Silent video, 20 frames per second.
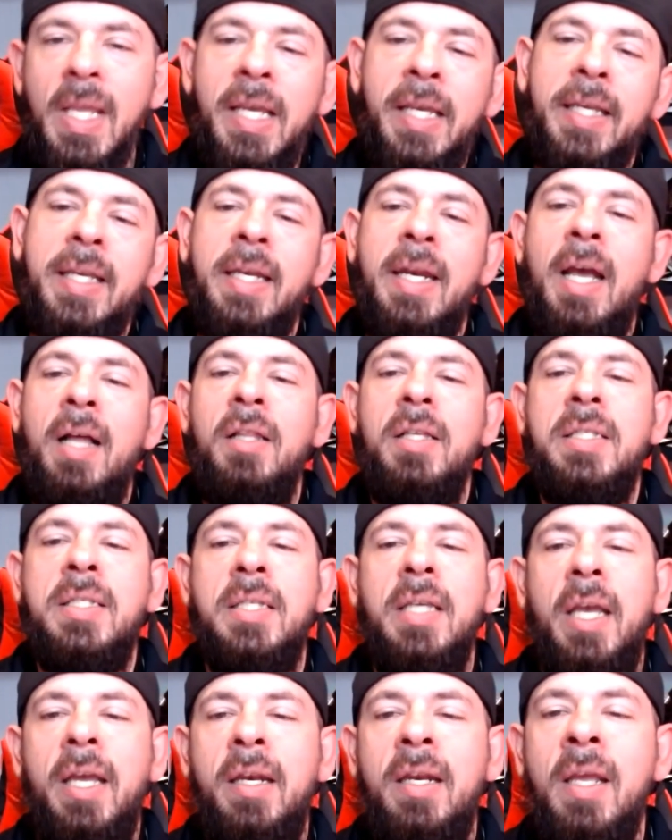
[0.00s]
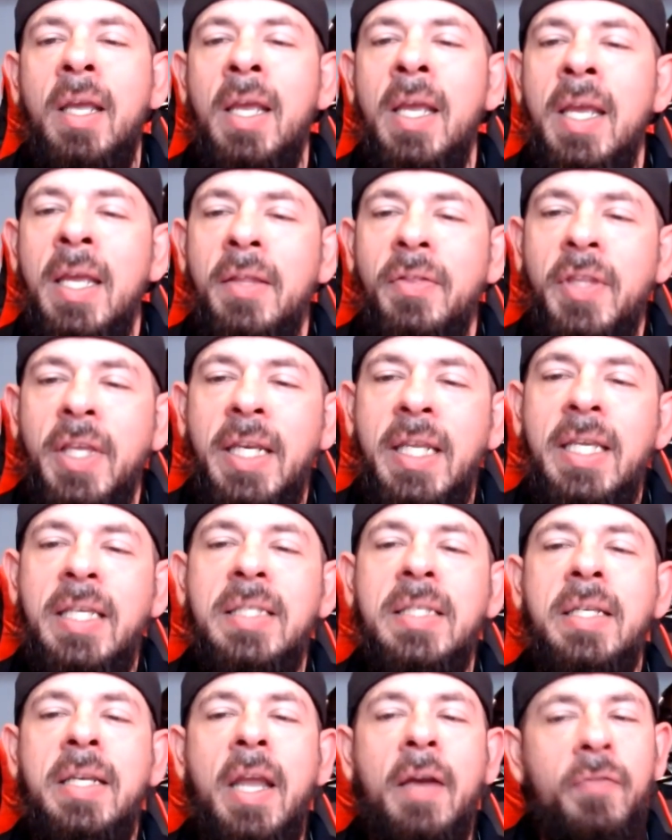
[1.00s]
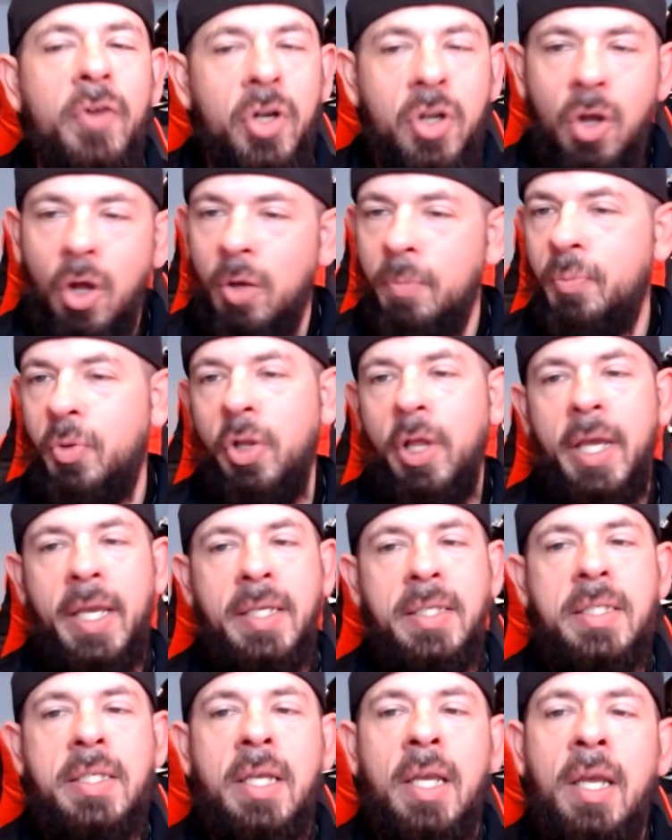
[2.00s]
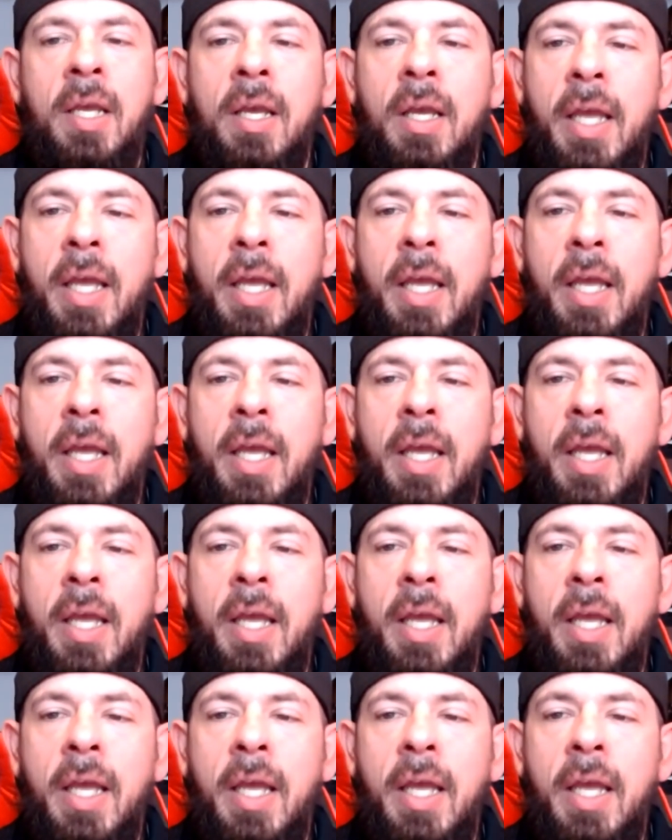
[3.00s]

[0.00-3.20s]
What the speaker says: And Canales said that he's never called plays